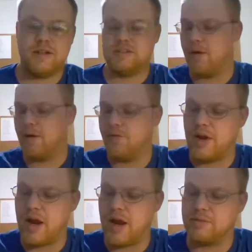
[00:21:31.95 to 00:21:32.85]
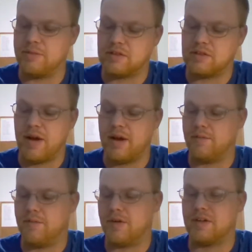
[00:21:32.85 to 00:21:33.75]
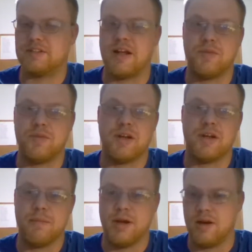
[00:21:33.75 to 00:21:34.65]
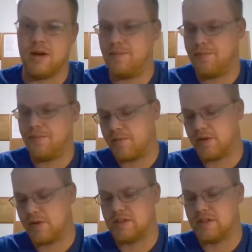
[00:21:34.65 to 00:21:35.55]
so I'm just waiting for something to come in for this